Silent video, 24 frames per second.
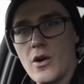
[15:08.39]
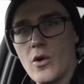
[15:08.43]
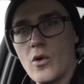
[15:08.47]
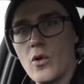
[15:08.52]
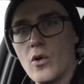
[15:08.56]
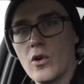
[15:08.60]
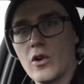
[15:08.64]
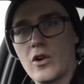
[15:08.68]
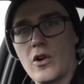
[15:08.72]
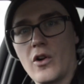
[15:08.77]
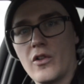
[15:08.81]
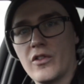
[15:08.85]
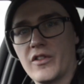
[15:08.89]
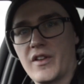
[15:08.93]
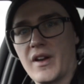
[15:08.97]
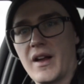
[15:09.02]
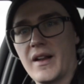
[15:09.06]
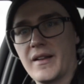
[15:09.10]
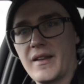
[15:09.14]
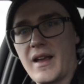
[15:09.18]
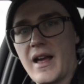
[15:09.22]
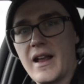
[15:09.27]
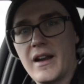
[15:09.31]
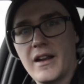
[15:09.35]
or
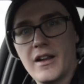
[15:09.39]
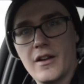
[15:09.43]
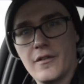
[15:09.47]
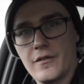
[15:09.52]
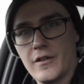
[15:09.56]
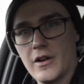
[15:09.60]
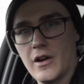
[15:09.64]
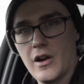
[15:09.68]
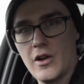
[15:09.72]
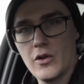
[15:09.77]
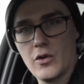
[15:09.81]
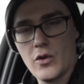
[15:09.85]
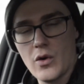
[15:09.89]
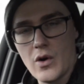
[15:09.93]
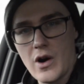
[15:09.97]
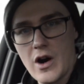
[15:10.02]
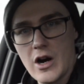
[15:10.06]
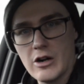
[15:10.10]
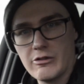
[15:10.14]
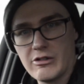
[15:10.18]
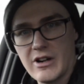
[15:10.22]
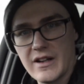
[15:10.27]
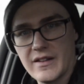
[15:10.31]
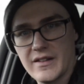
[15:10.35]
contact any of your local
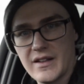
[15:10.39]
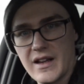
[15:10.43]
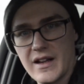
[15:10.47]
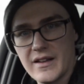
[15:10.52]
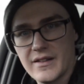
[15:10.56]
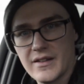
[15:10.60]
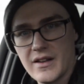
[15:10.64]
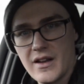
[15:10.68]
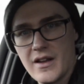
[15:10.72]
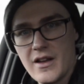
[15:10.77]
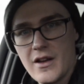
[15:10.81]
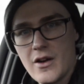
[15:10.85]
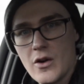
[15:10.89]
RSS,